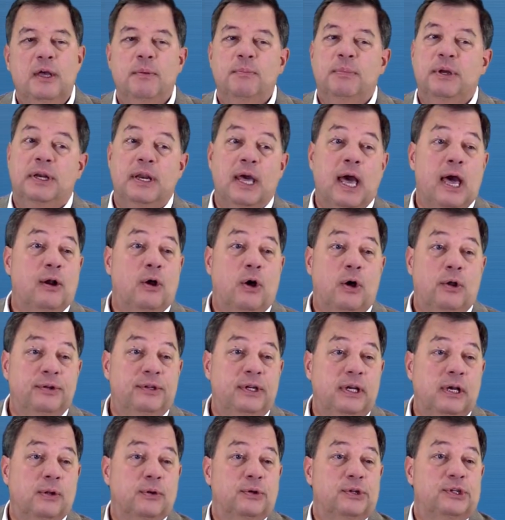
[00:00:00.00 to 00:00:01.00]
But not all
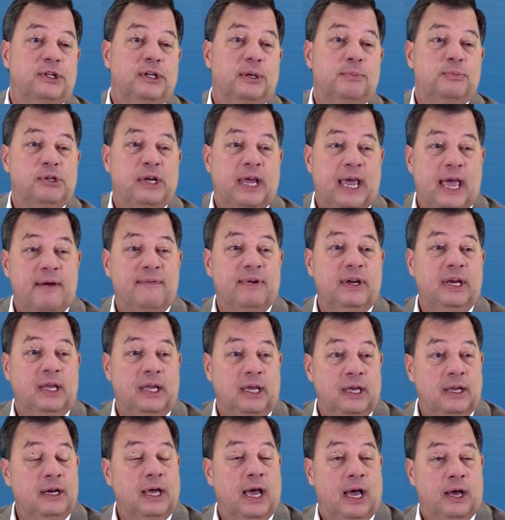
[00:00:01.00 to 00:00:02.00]
dealerships have an
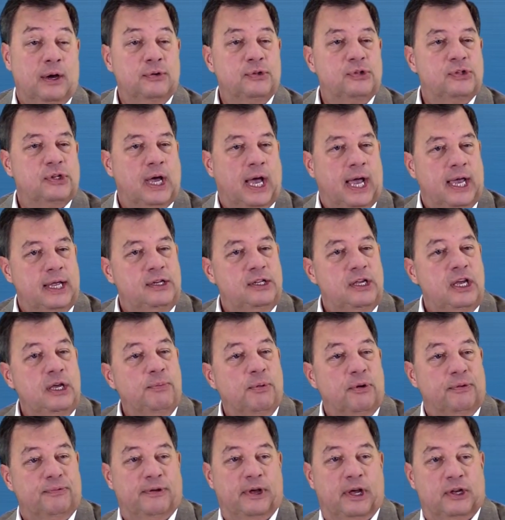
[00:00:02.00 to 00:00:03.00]
in-house IT
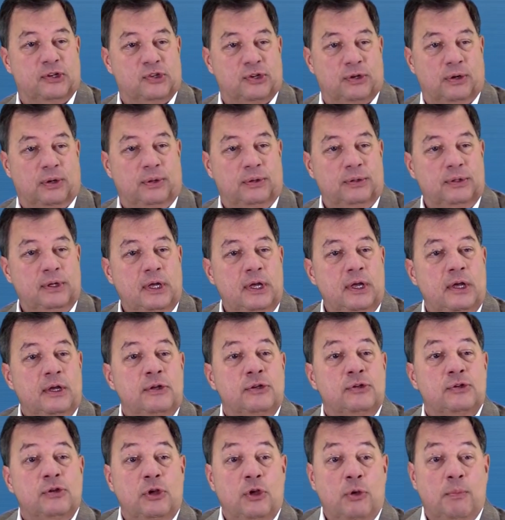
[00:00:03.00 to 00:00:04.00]
professional,
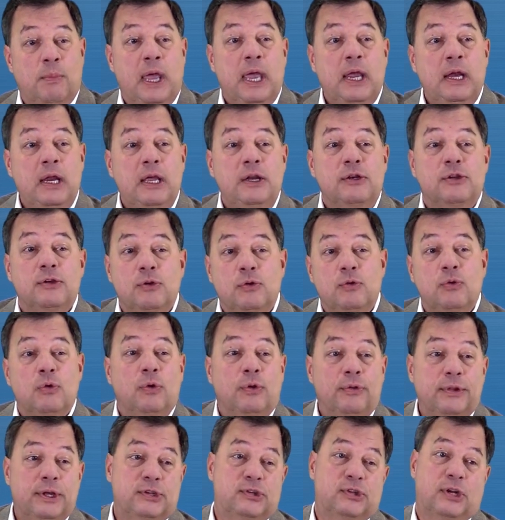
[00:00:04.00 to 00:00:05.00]
so you may need to
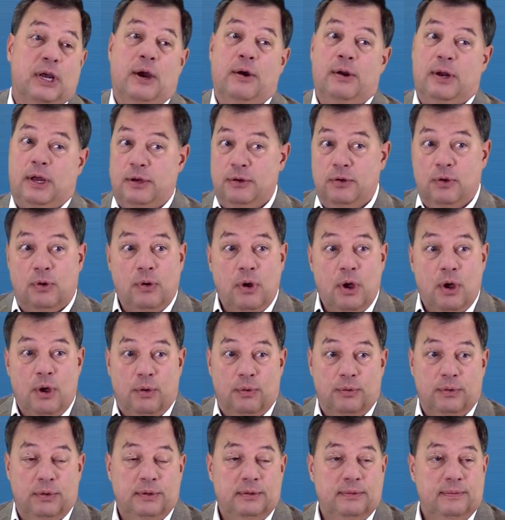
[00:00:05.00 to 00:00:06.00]
noodle this out on your
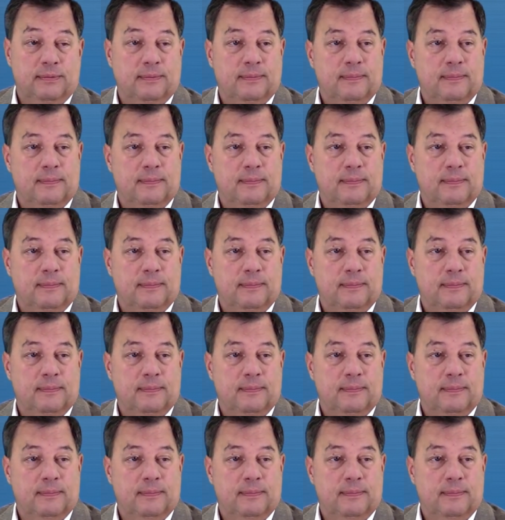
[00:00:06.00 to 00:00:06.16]
own.